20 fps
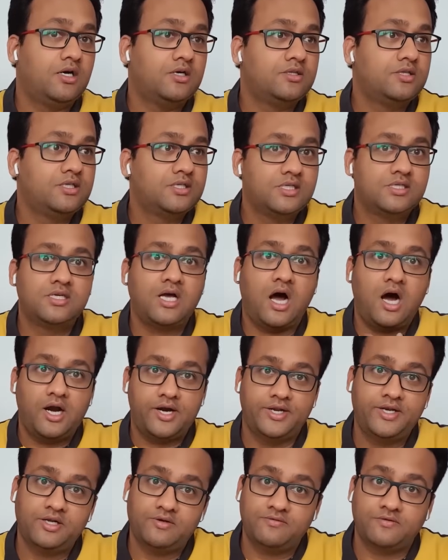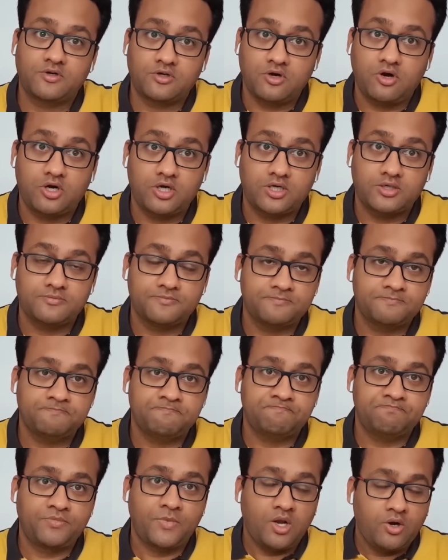this is hard enough or not.
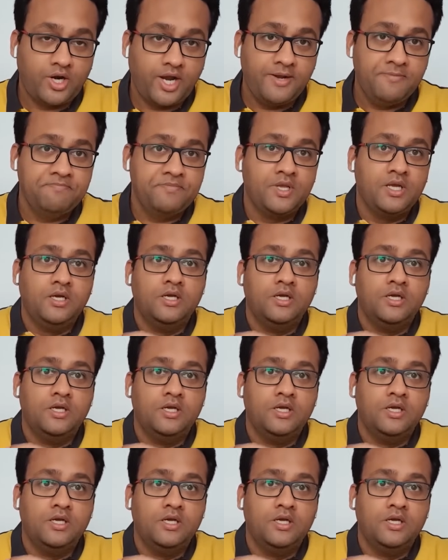Okay.